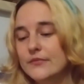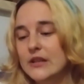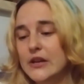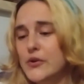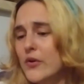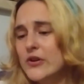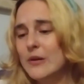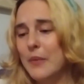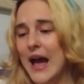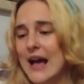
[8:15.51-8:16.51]
In order to
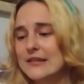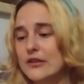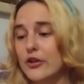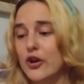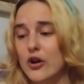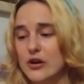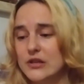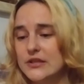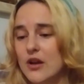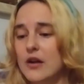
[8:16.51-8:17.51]
pass the
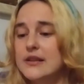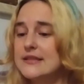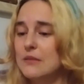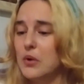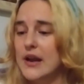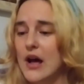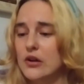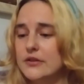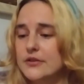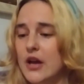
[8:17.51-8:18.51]
curse onto someone
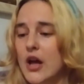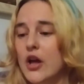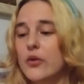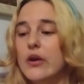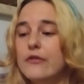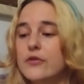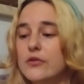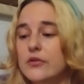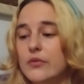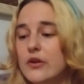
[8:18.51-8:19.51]
else, you have to
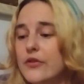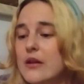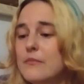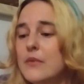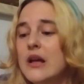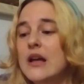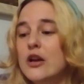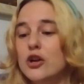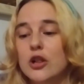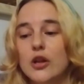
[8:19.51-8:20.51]
lure them
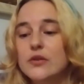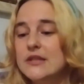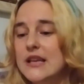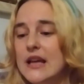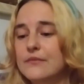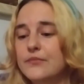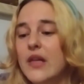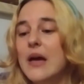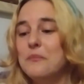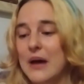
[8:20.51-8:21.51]
close in
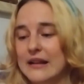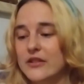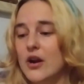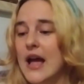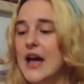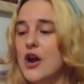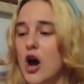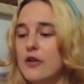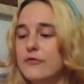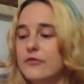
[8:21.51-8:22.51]
and bite their head
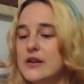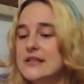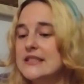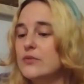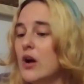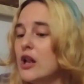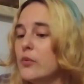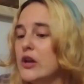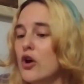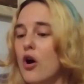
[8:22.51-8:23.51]
off and swallow
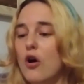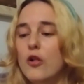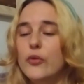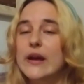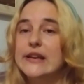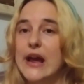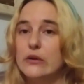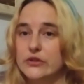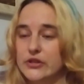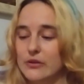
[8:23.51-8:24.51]
it all the way
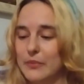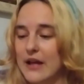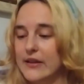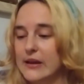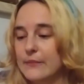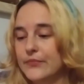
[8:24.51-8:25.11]
down to your belly.